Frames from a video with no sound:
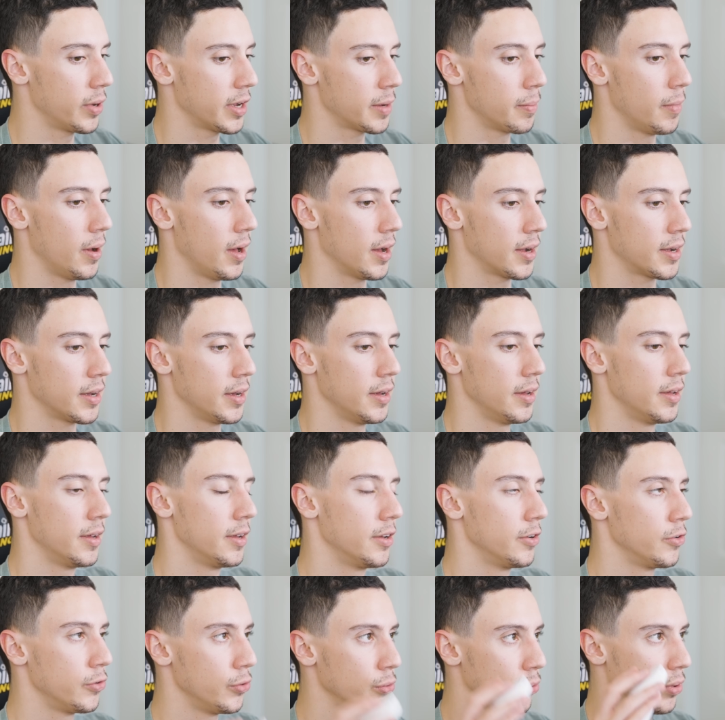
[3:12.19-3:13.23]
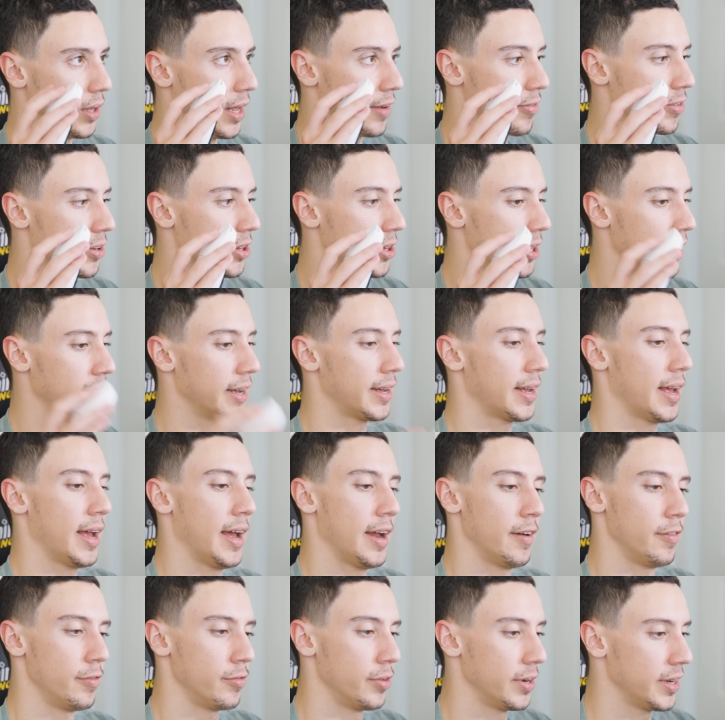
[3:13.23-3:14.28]
quick marker to left click
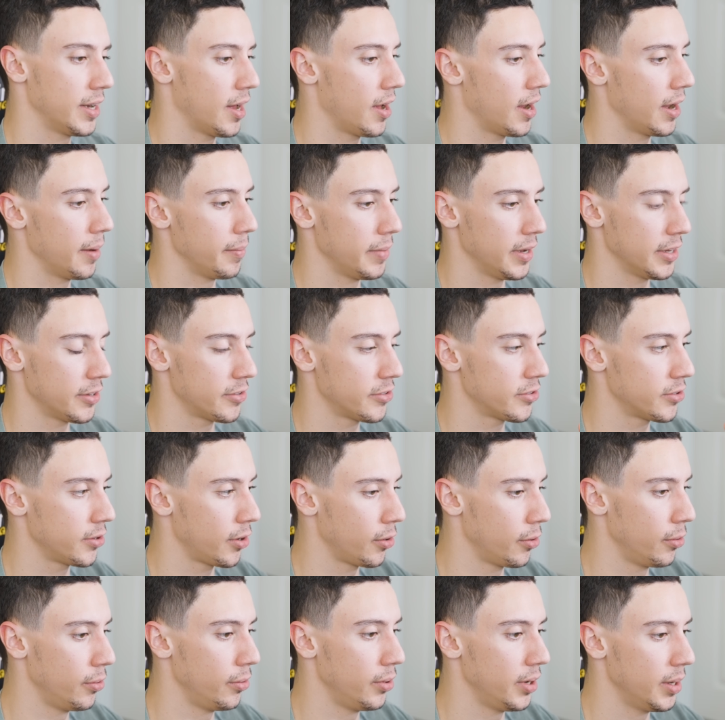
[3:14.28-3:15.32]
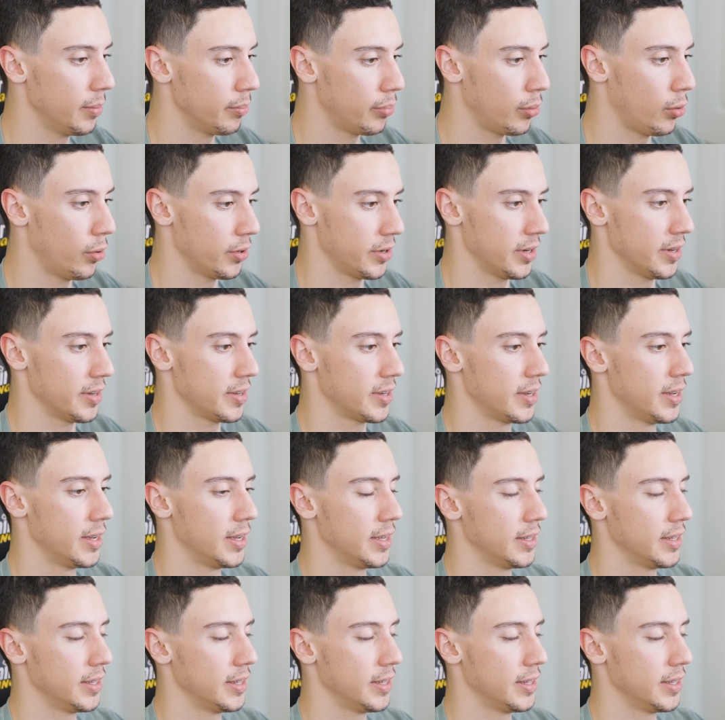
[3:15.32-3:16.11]
every time. It's so important.